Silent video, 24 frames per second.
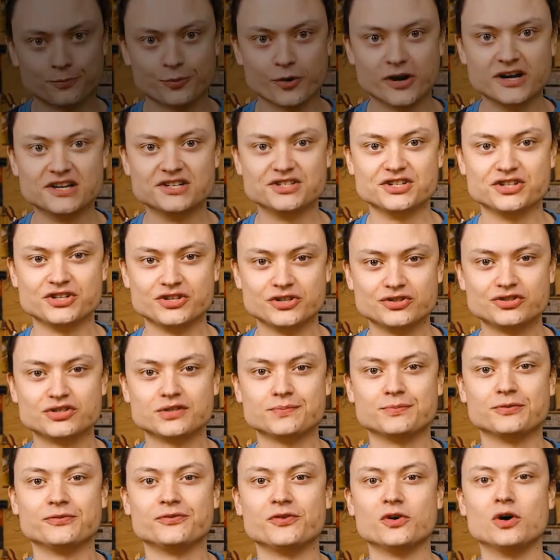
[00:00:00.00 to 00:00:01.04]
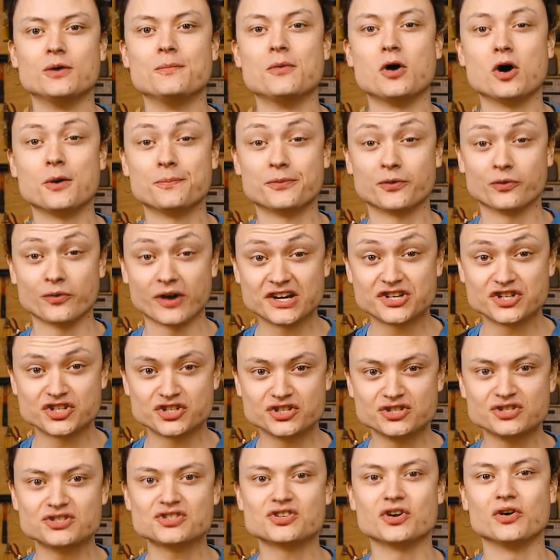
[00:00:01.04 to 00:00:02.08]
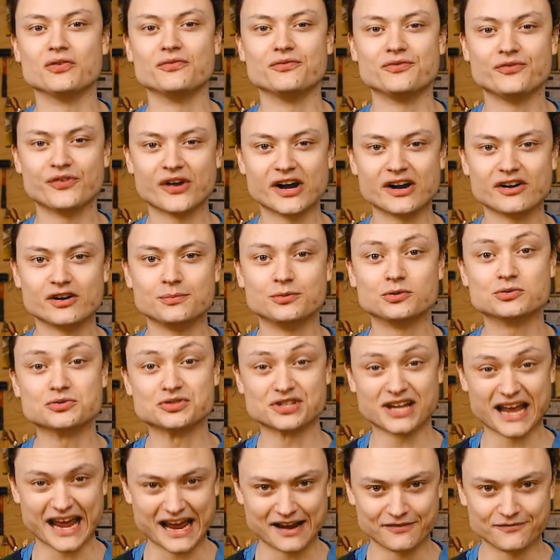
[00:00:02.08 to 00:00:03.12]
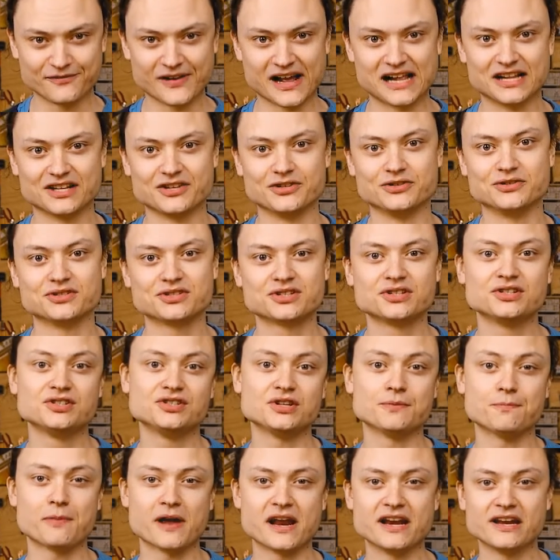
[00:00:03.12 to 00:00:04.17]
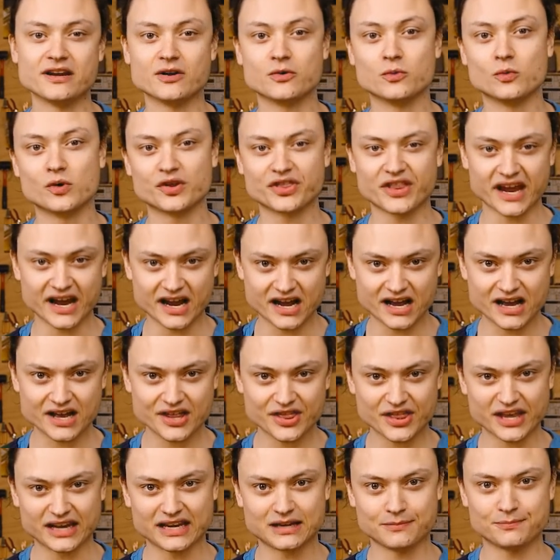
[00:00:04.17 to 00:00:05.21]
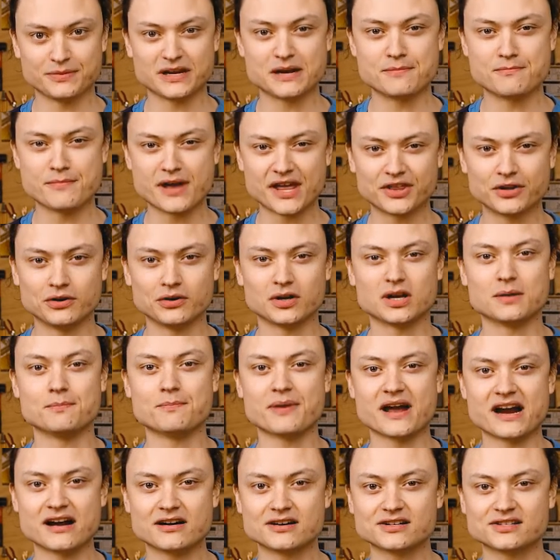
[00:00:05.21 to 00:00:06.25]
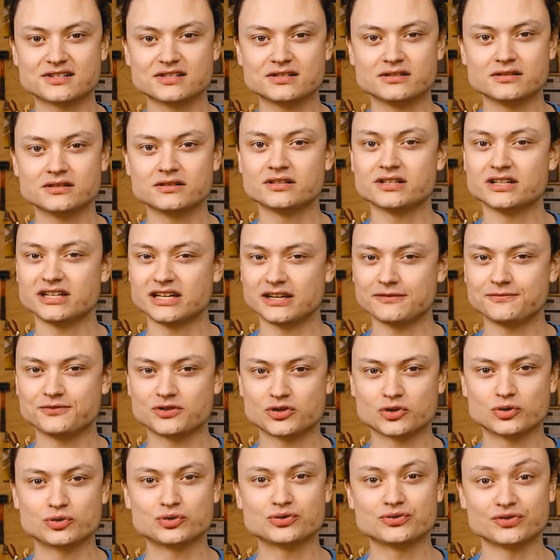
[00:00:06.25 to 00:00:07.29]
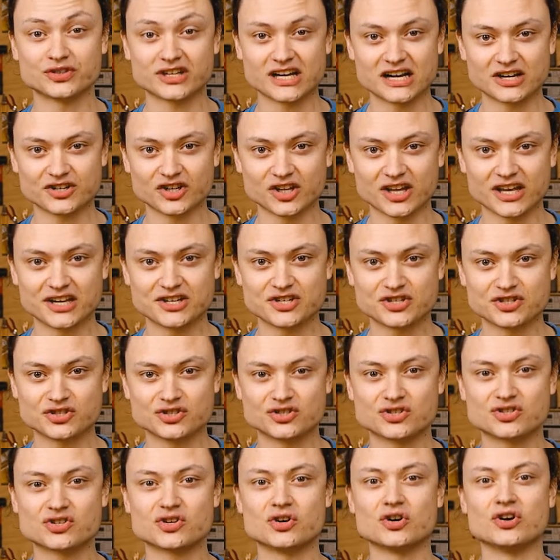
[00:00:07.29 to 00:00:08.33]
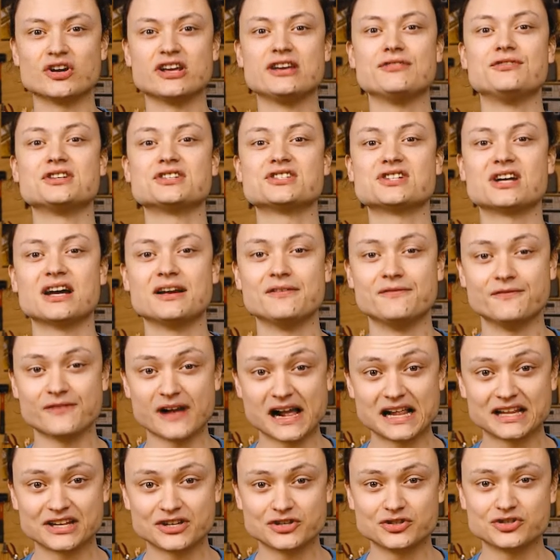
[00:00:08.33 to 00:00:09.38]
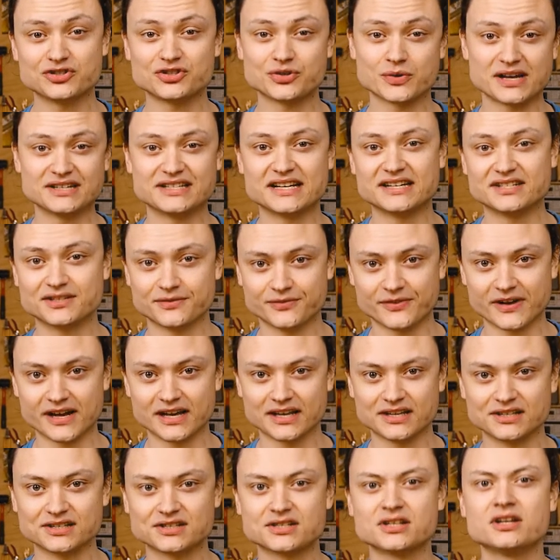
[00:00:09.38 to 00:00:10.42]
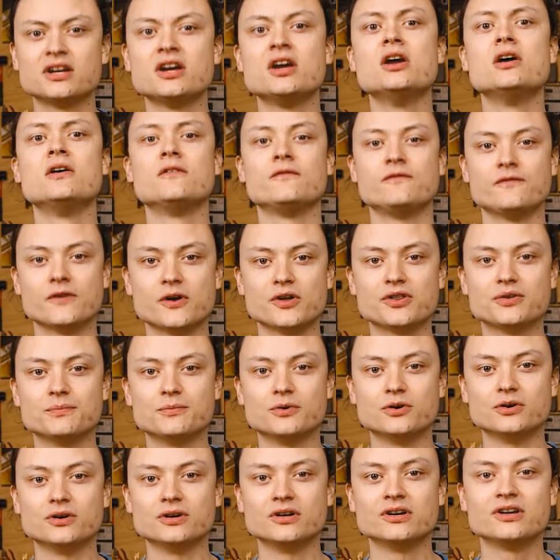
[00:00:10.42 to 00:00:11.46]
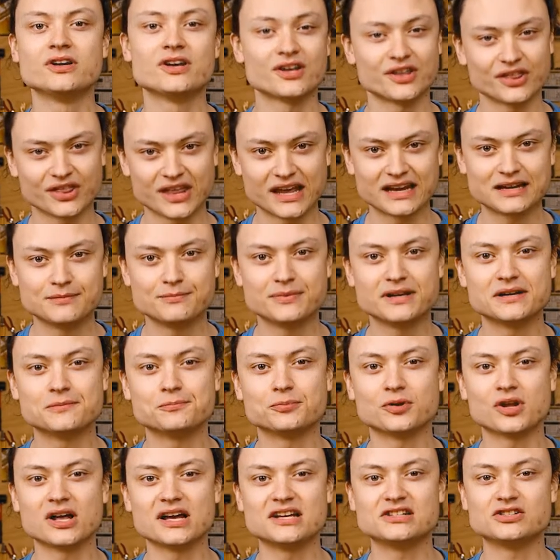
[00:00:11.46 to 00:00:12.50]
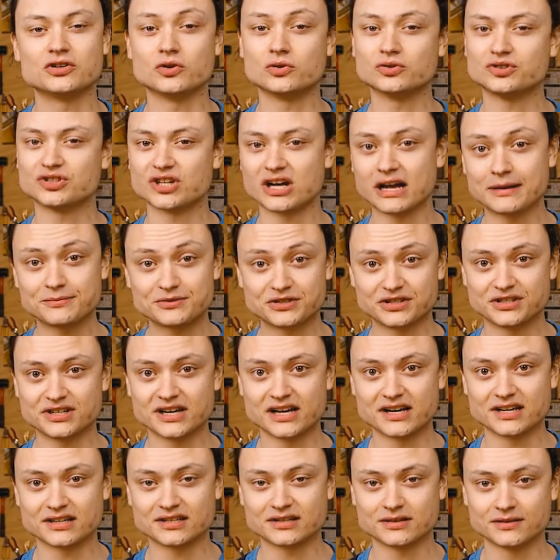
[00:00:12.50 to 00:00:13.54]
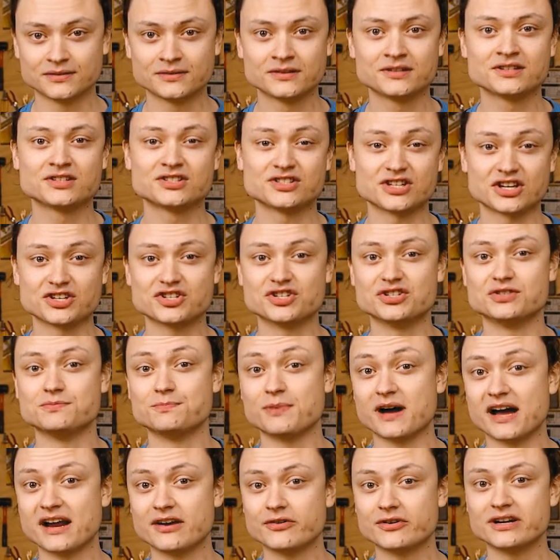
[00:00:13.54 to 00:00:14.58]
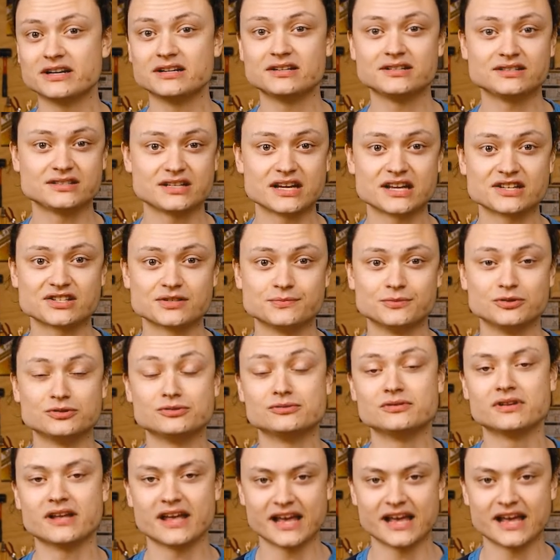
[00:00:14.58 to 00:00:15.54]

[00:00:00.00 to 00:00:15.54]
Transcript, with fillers: Operators are used to perform operations on variables and values. Depending on what they are, they can be a method of comparison, give tools for calculations, or even assign values to identifiers. Furthermore, they can be applied to all types of data, such as binary, decimal,